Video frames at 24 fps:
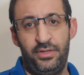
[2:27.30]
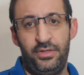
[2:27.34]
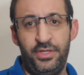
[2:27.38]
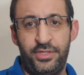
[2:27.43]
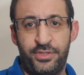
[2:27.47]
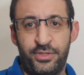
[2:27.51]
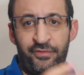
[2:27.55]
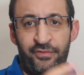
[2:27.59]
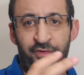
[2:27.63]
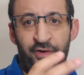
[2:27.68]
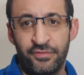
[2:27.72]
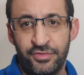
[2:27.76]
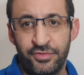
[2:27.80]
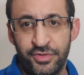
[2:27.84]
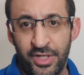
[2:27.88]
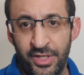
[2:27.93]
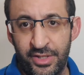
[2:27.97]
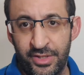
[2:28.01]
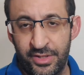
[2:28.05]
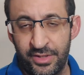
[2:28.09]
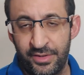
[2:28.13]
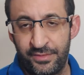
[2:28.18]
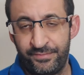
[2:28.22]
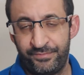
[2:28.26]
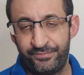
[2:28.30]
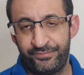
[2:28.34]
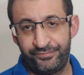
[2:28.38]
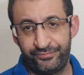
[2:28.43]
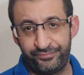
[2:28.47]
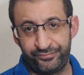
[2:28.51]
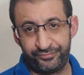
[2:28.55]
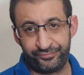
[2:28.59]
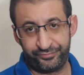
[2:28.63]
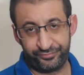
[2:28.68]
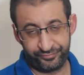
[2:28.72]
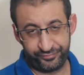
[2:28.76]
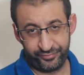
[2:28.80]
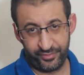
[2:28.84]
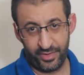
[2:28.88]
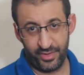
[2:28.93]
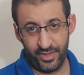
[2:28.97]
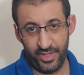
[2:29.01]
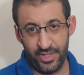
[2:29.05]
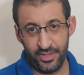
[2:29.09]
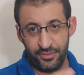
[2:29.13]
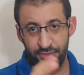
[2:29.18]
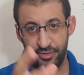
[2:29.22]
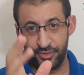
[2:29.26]
list of object
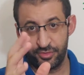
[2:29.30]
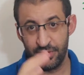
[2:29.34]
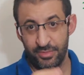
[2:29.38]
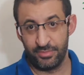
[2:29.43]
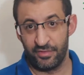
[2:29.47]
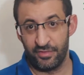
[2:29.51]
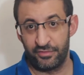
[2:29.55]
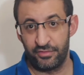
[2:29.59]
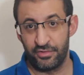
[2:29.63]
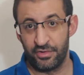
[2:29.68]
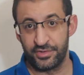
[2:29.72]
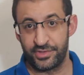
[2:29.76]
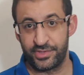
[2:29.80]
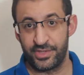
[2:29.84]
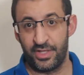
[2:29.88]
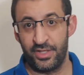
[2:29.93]
in the stream, of course.